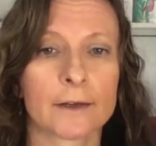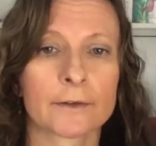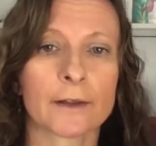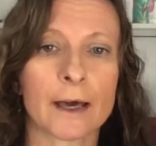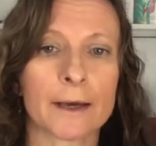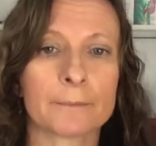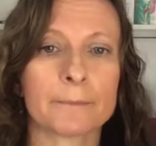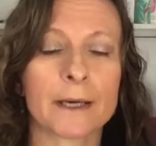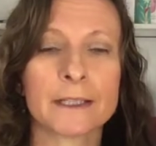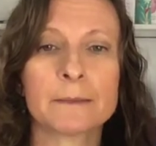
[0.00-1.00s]
that
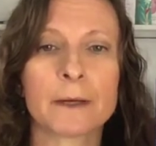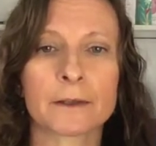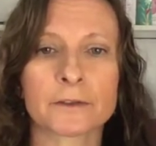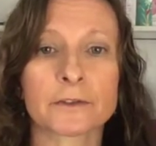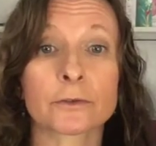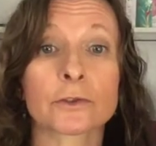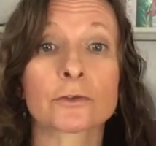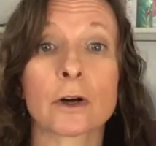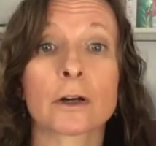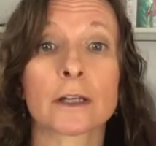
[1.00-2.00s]
many men are still
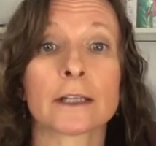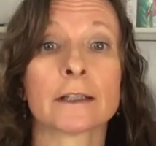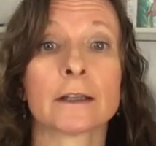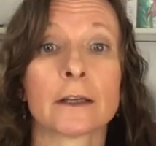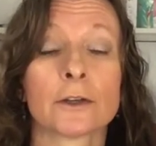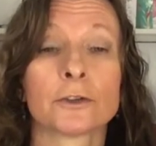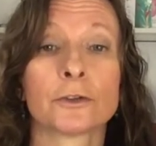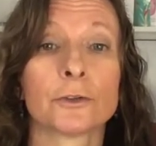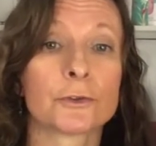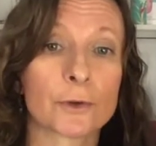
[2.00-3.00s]
struggling
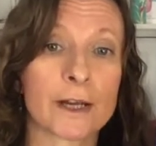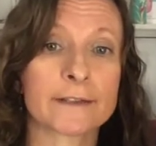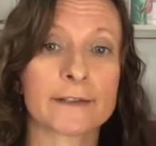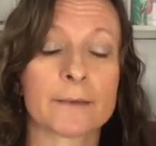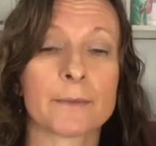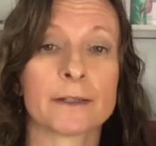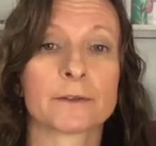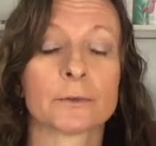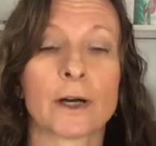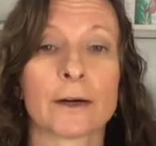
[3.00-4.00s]
to address their
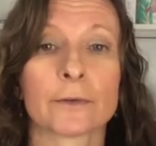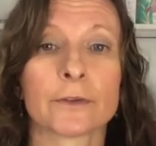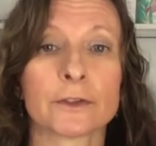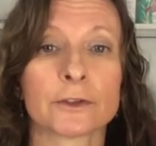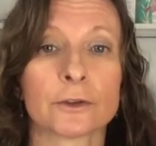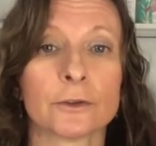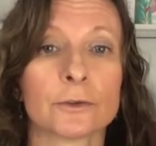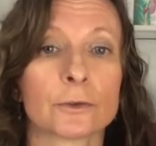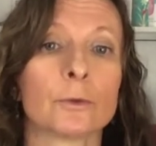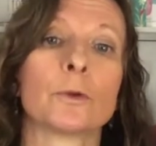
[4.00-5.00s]
mental health
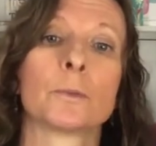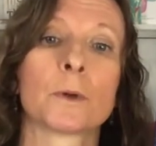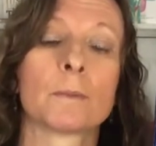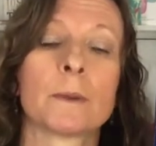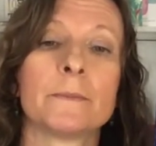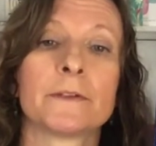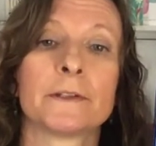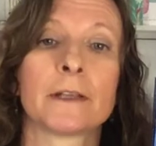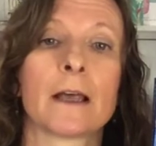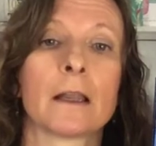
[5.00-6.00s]
issues or the problems
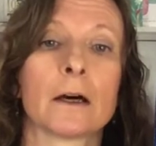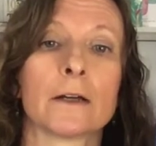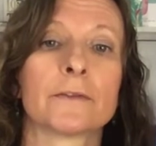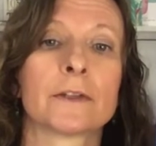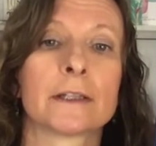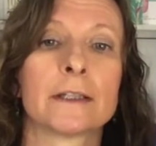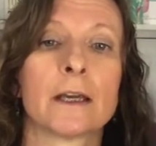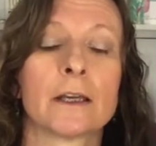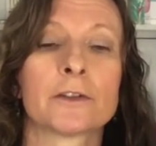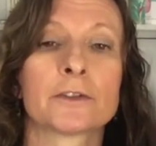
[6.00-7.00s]
in their lives. They
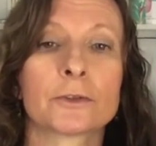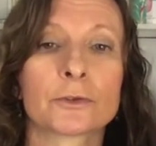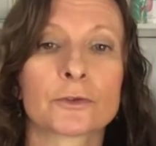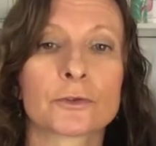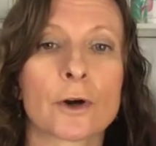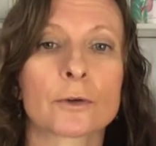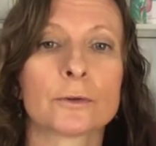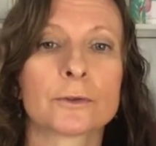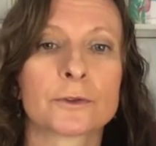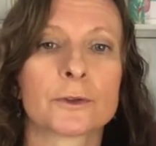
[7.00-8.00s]
still
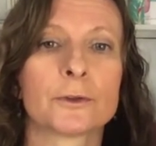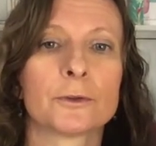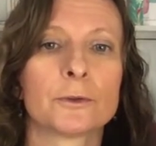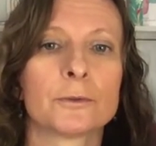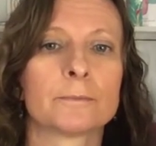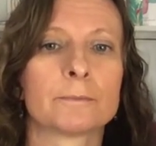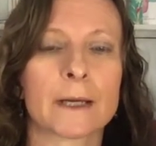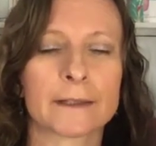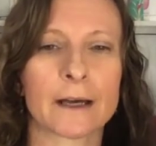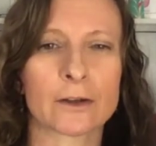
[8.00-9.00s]
struggle to
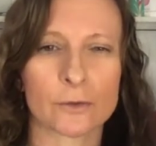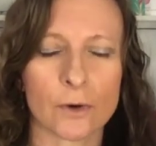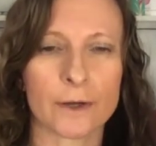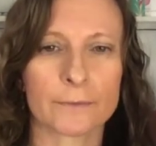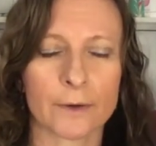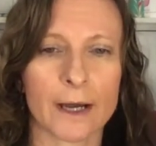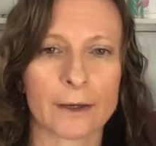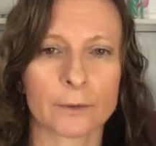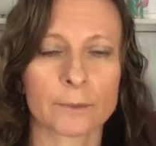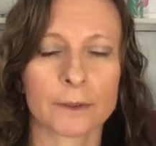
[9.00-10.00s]
make that cry for
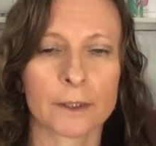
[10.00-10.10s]
help.